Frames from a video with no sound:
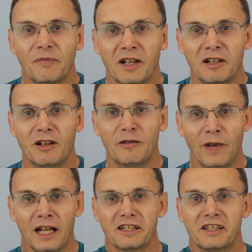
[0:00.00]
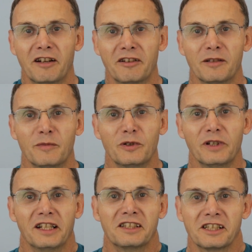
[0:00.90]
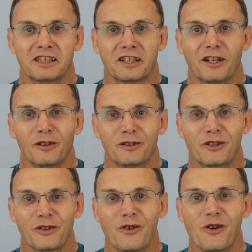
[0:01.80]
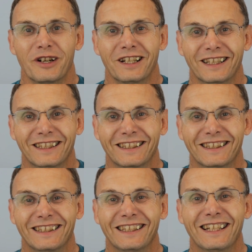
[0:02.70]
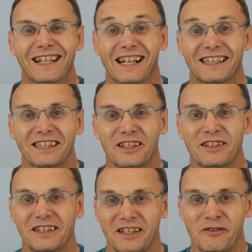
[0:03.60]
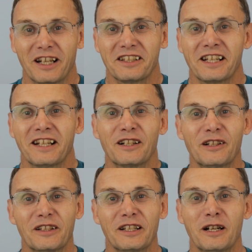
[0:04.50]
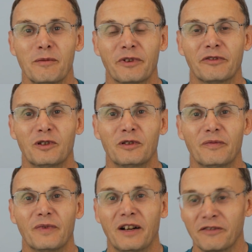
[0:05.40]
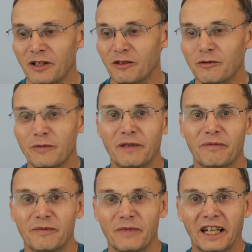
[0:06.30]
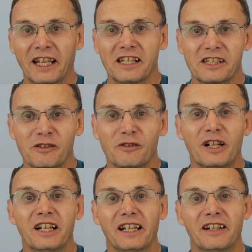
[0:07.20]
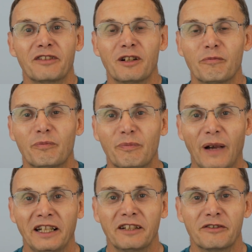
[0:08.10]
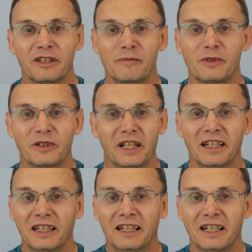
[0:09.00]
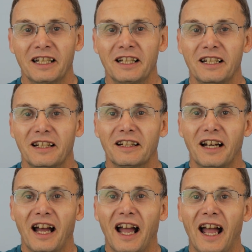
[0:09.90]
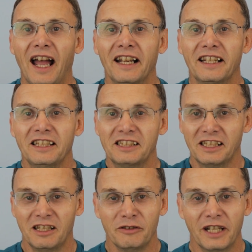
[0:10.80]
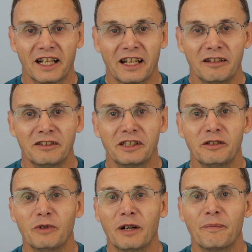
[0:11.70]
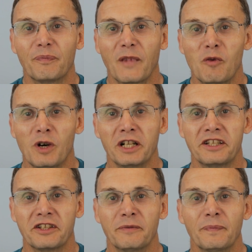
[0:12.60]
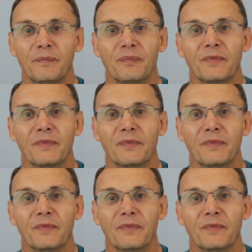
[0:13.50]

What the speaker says: I got a match there in the morning, 6 o'clock draw." So here we are, 10 o'clock the night before. I've got all my kit's all right. I've got bait for the morning. And he said, "Oh yeah, go to Whiteham.